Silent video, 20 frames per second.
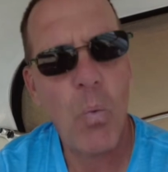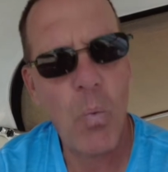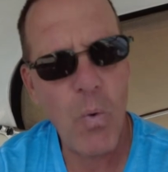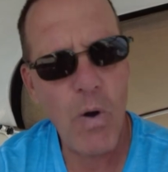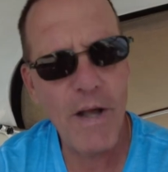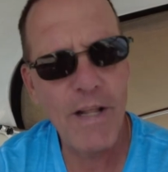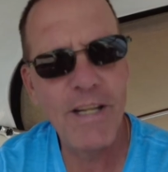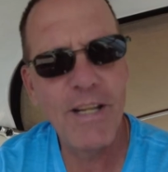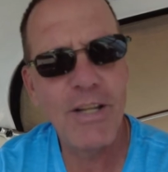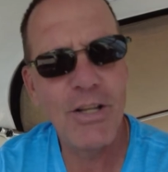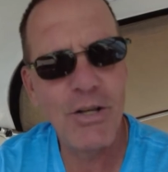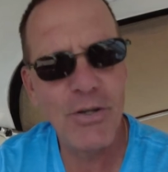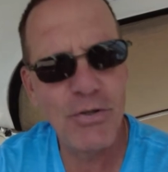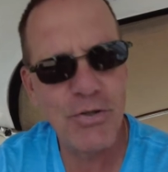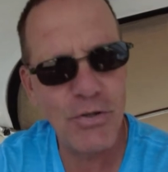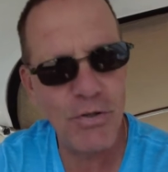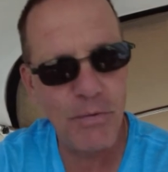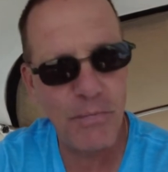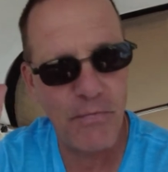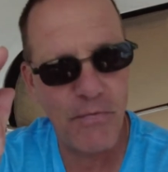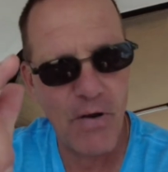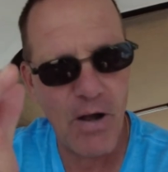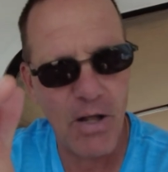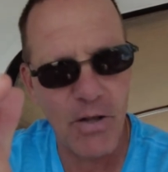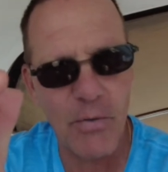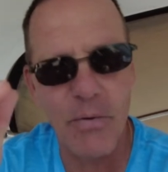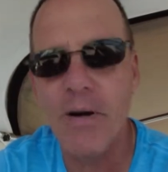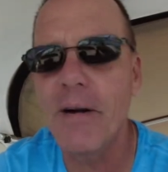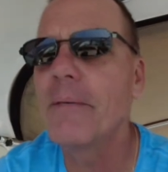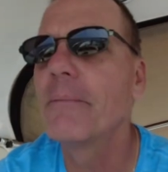one YouTube
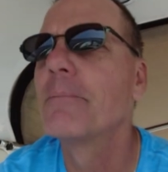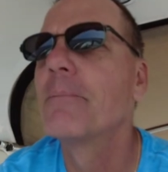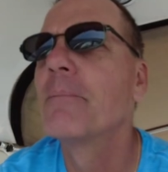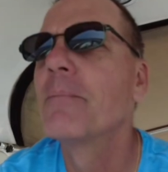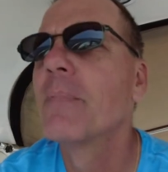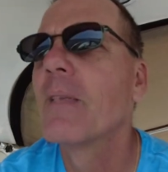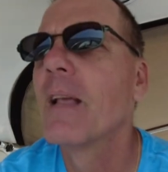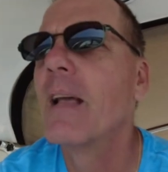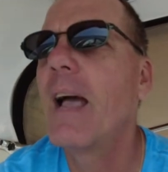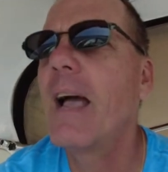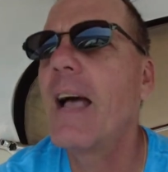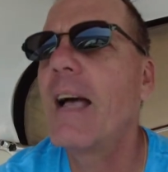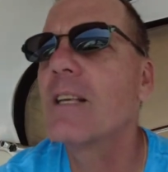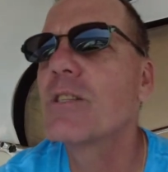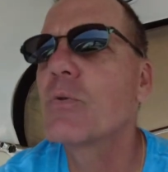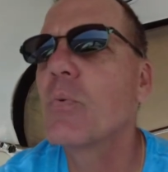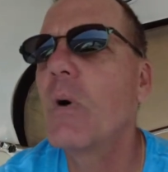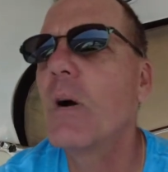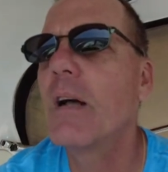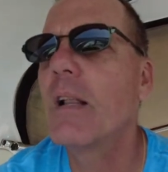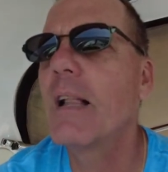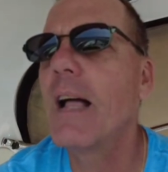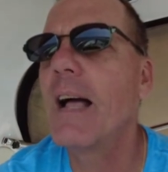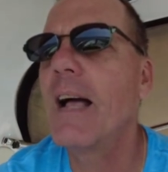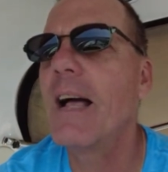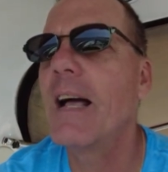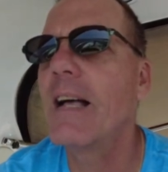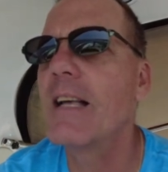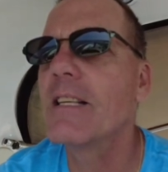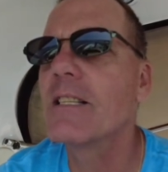follower as well
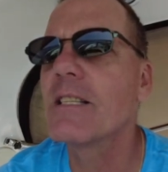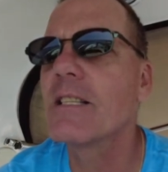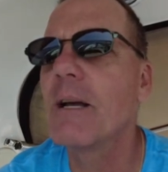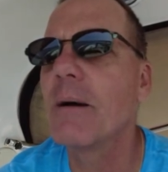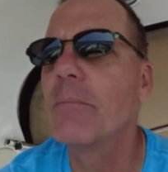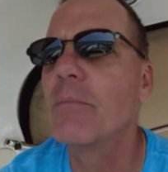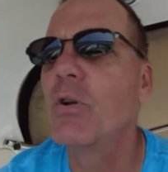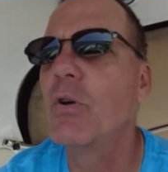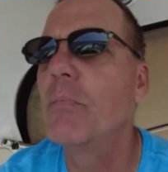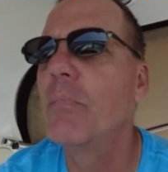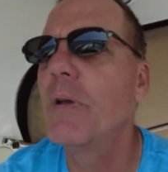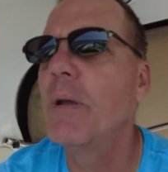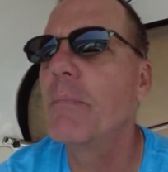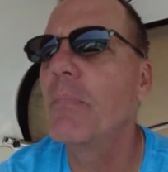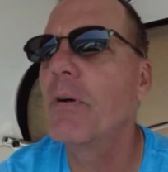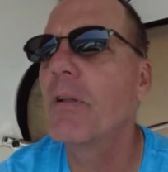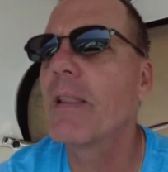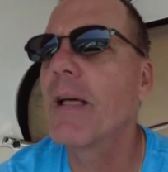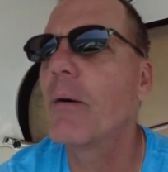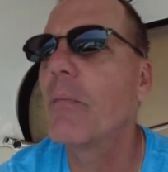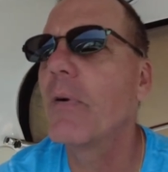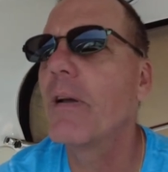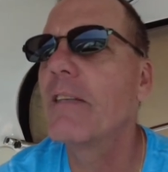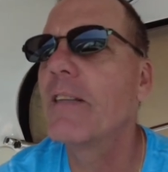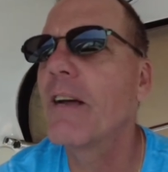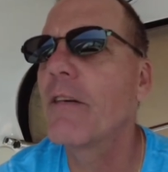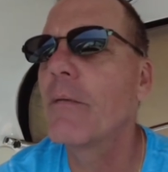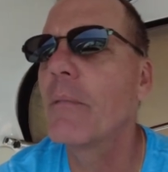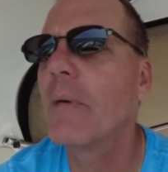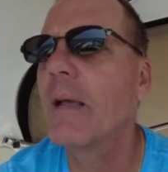as some new people that
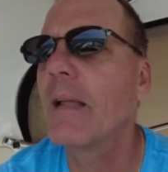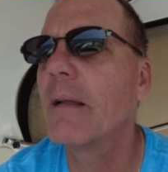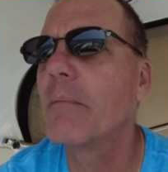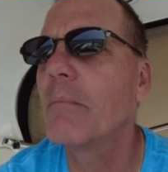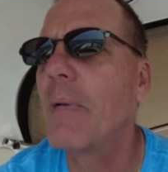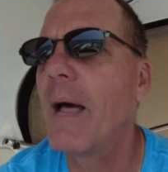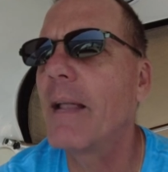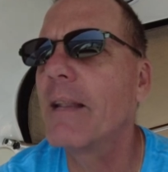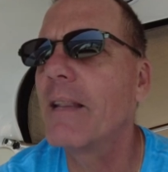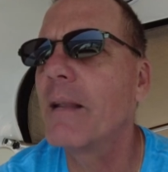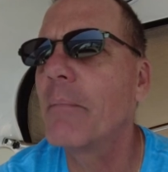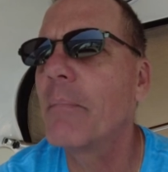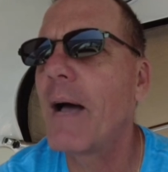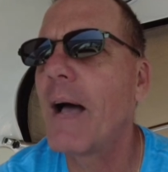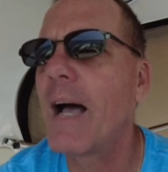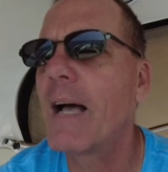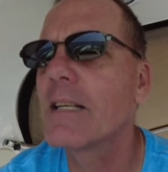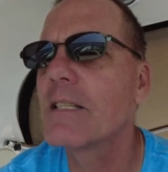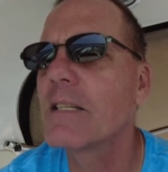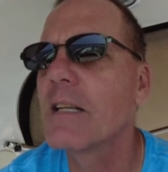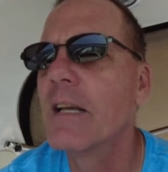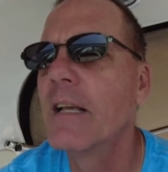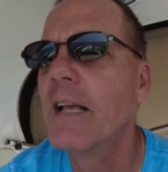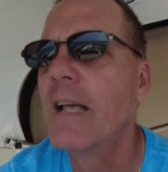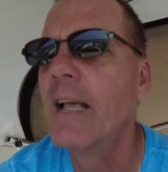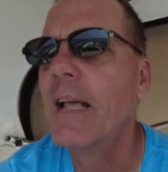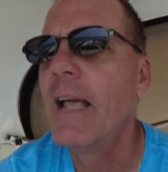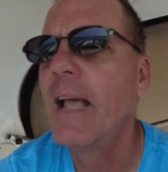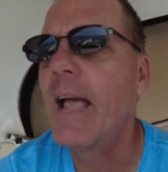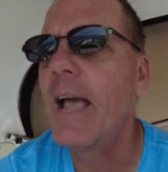we've never met in the past
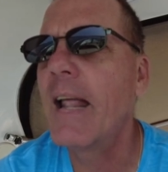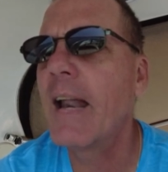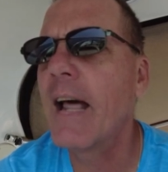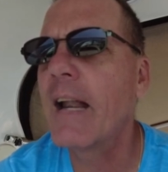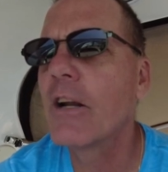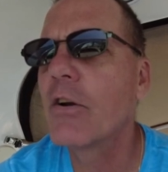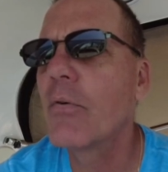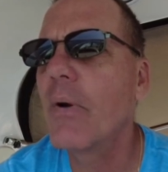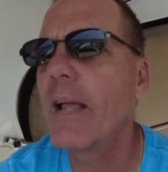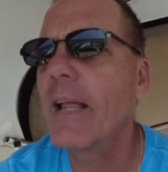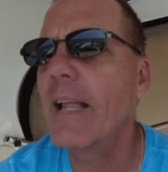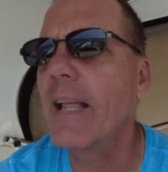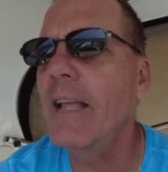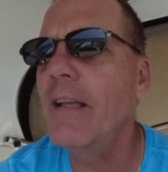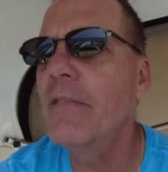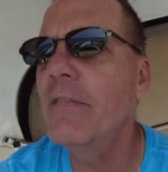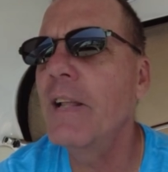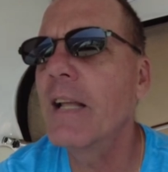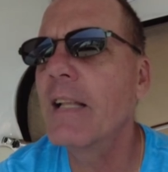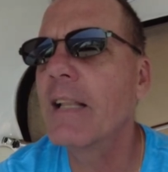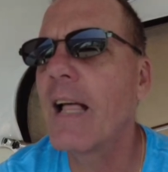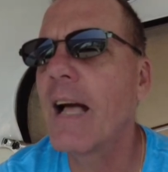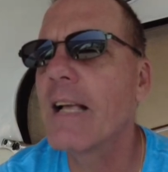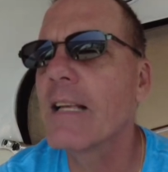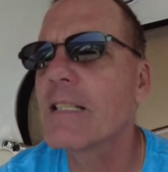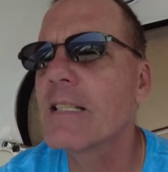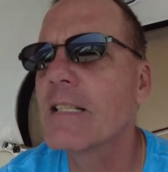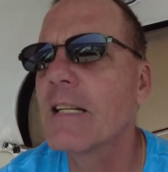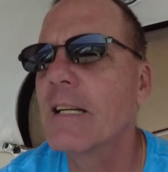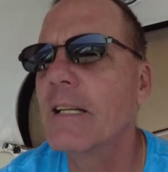and had a great evening
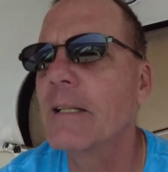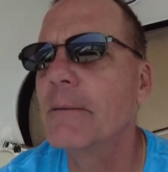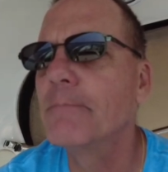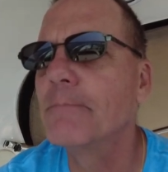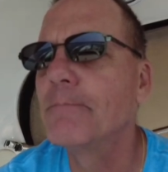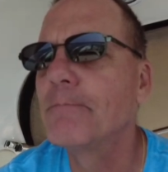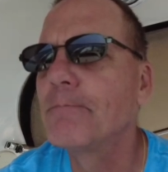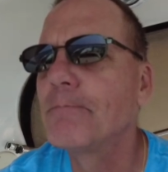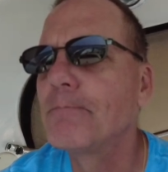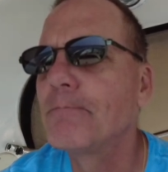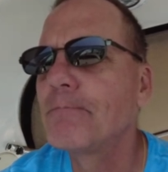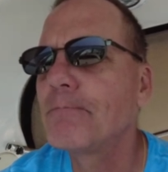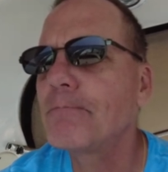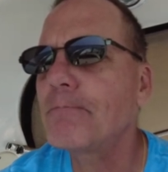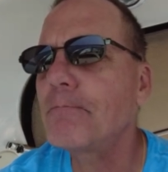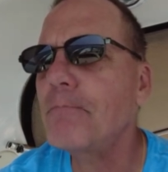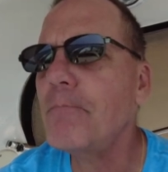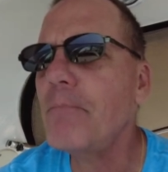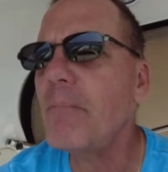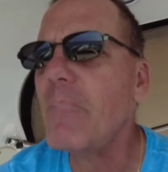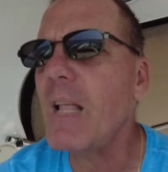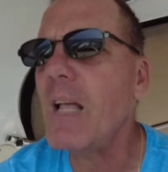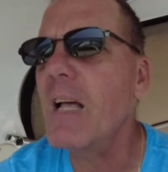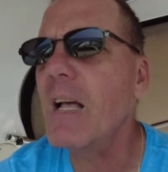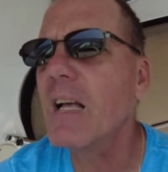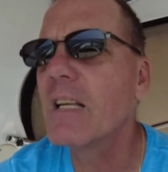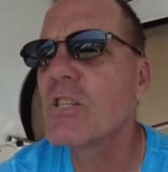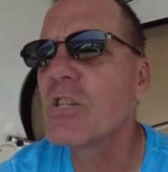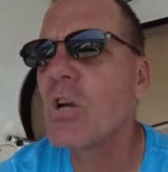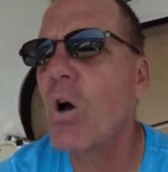last night.
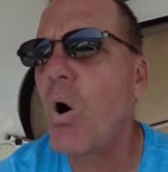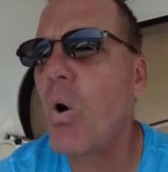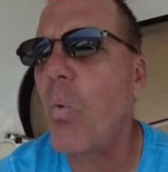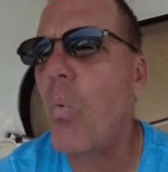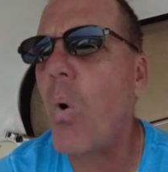So